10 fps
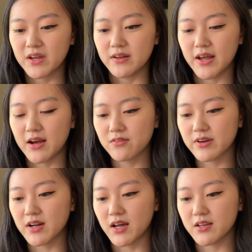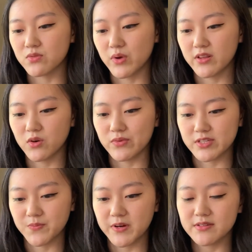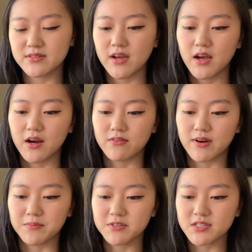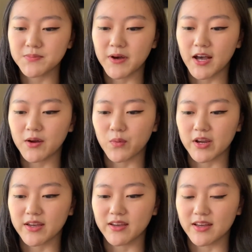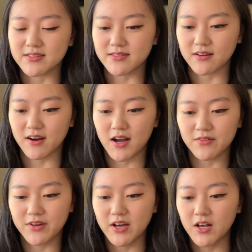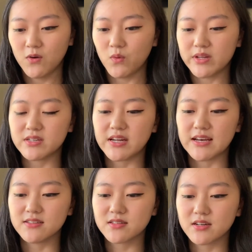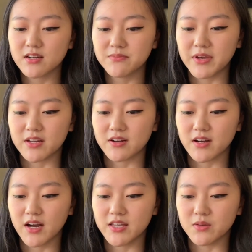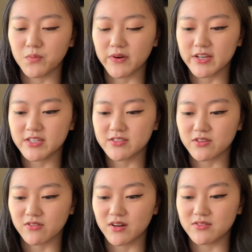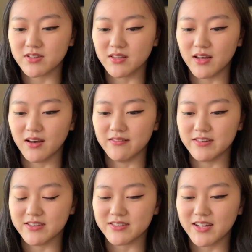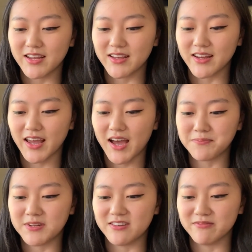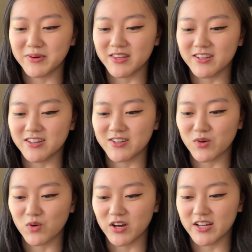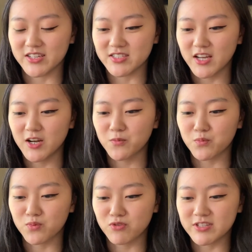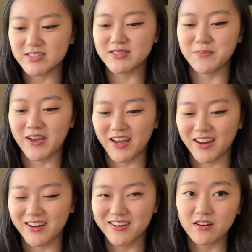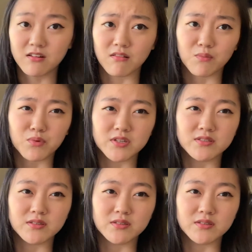Now Renata is one of the Whispers, a rebel spy working against the crown. When Des, her commander, and the boy she's grown to love is taken captive by the notorious Principe, I'm